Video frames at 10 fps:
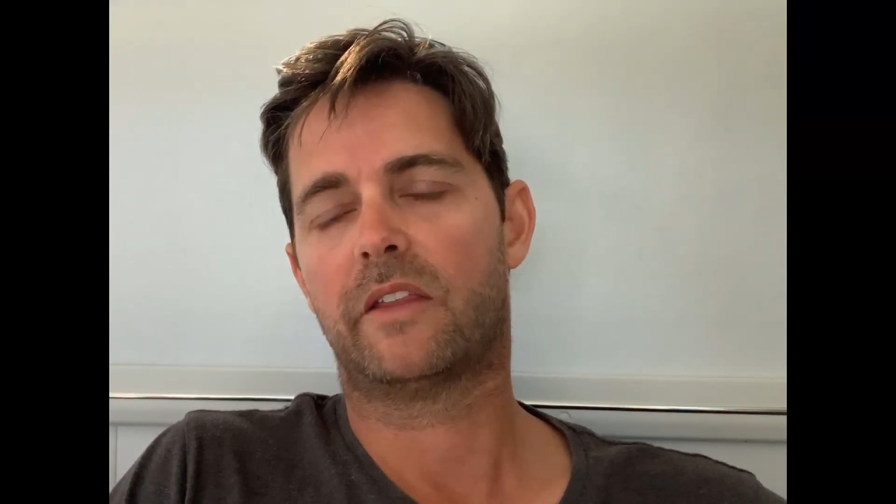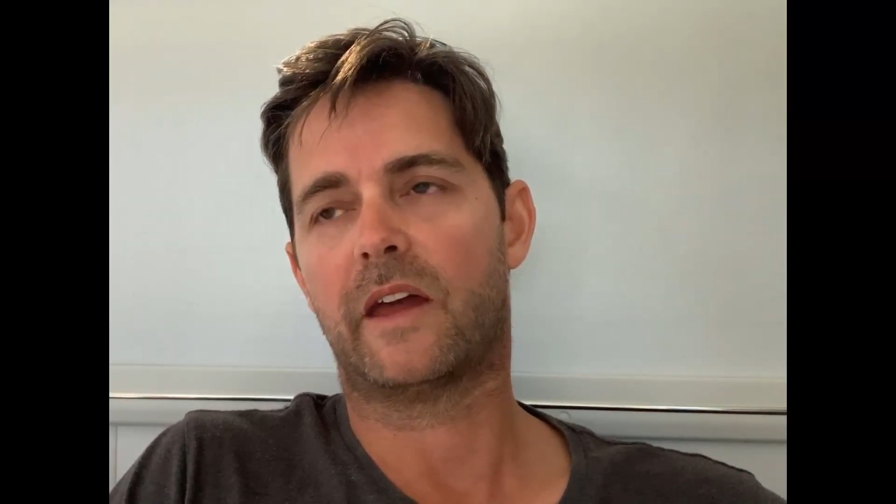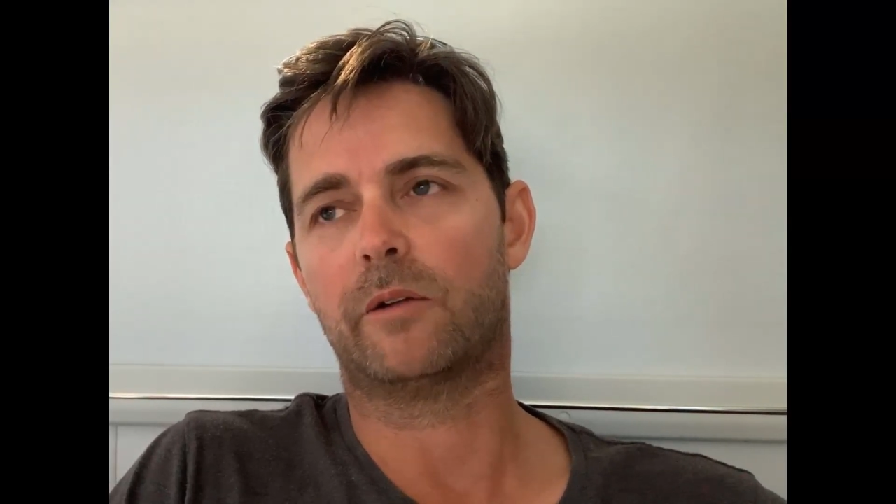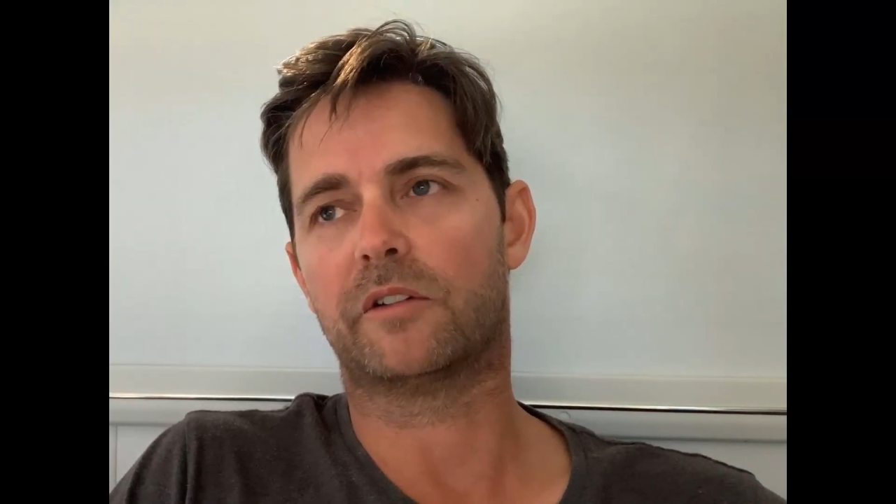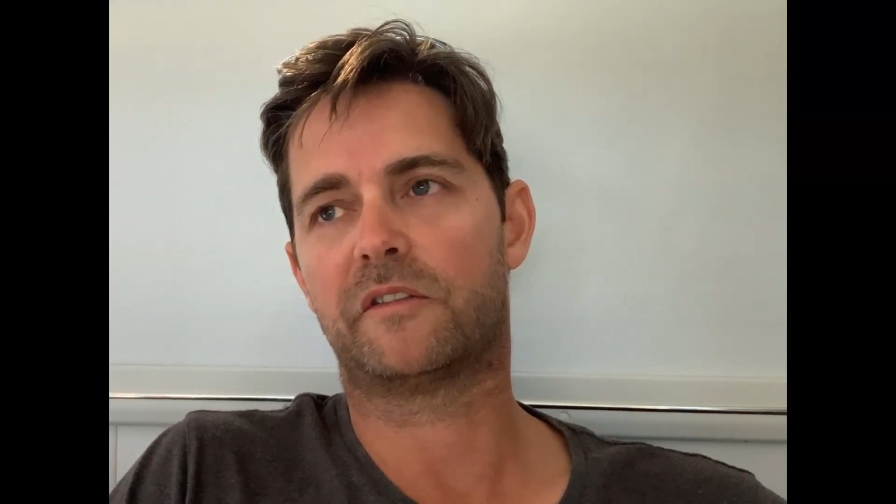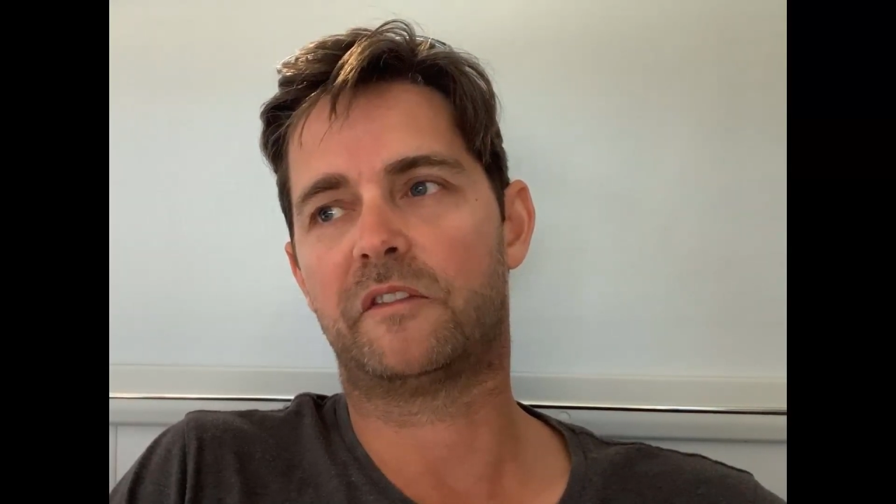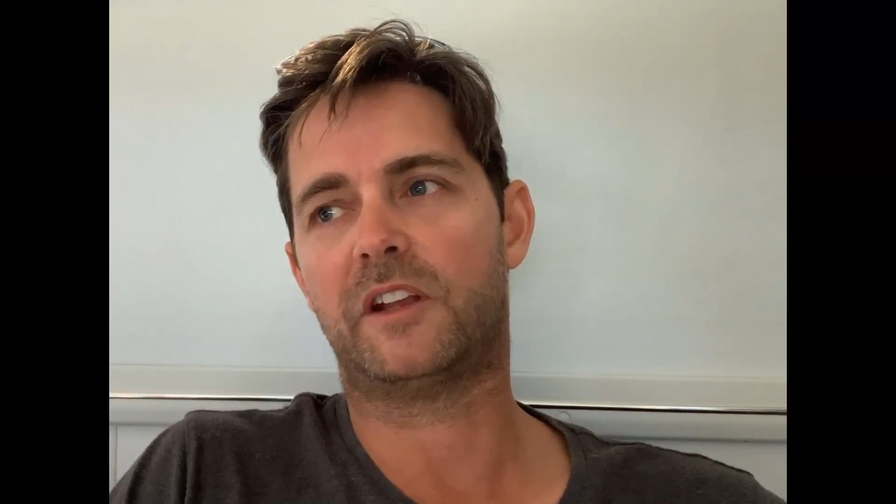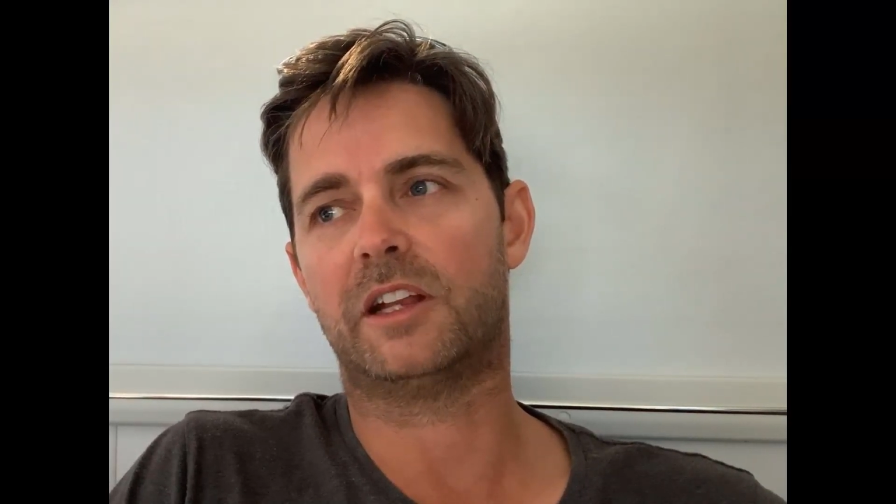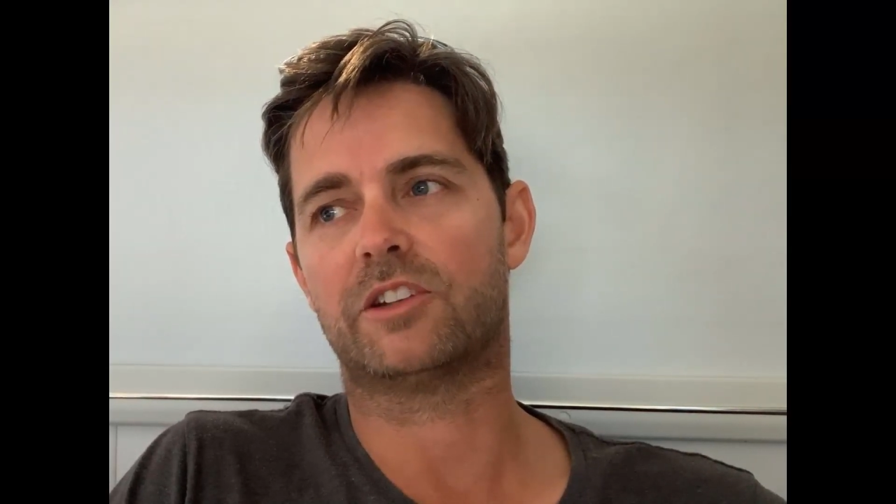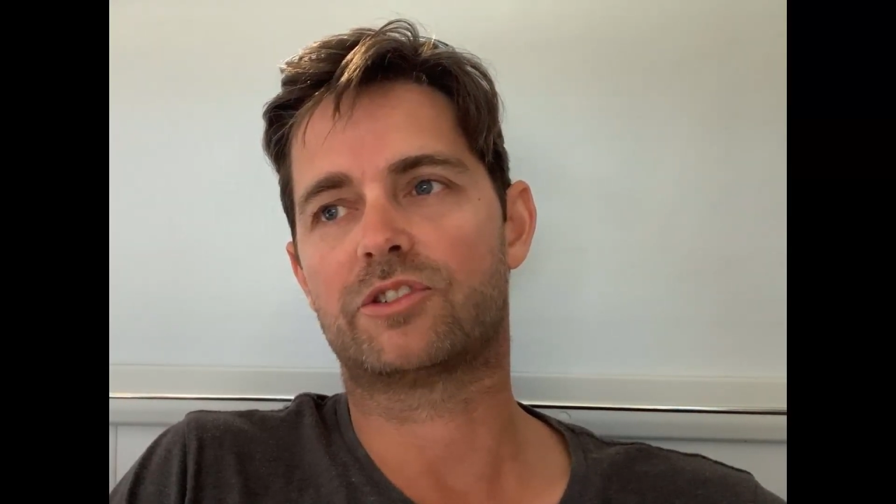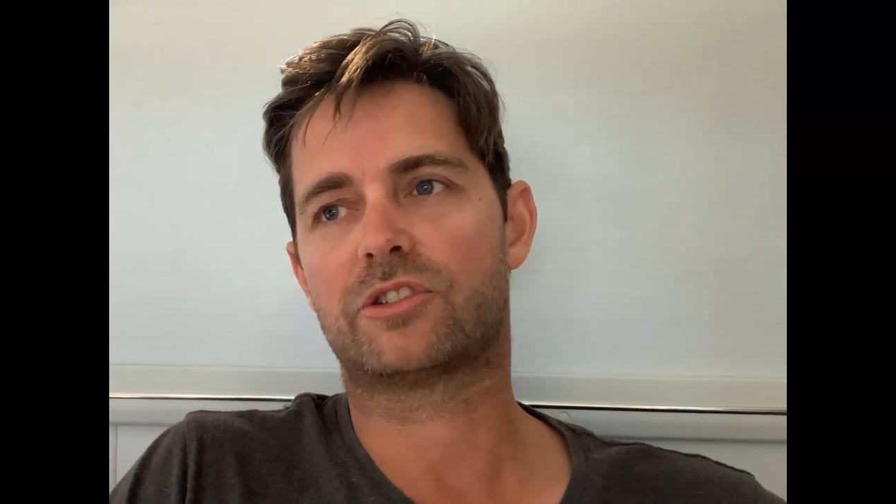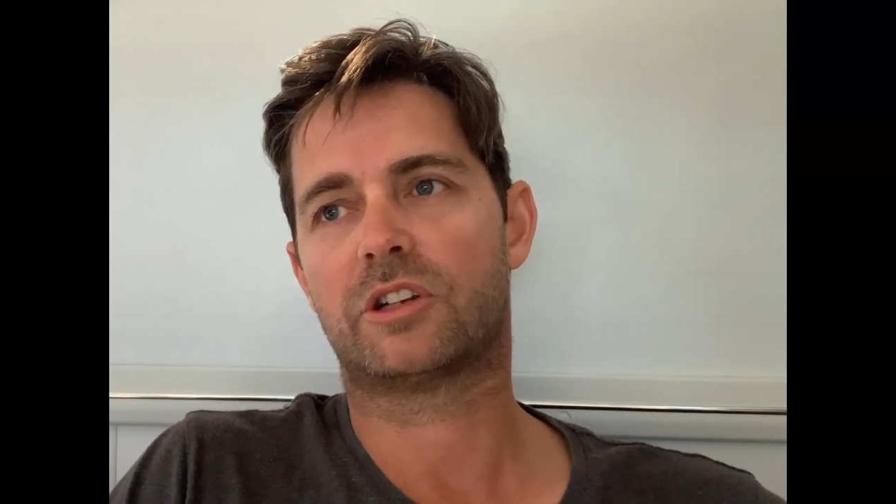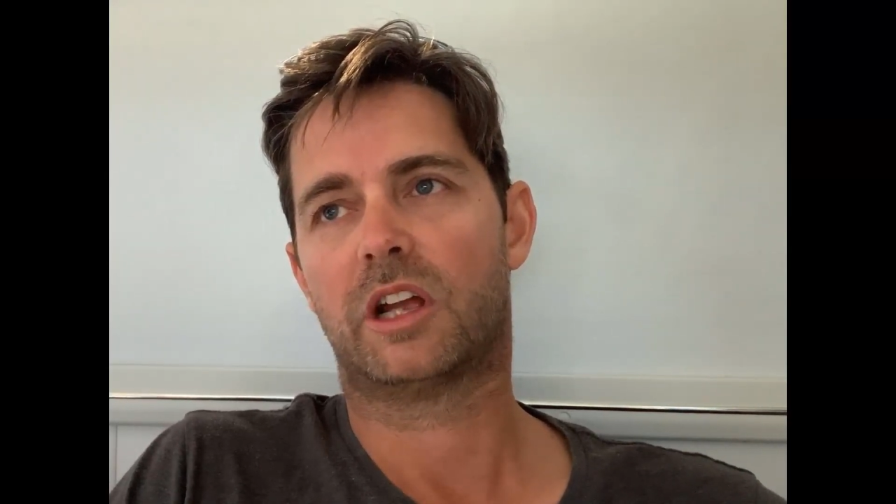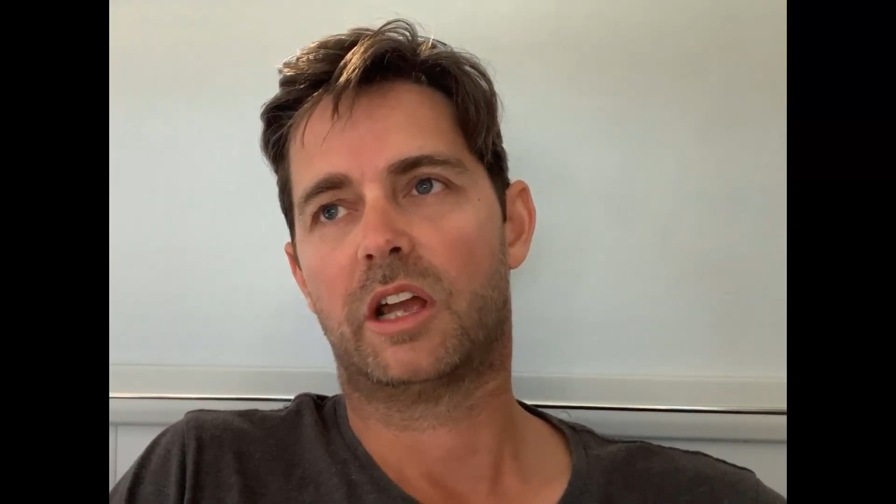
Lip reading: they were finished,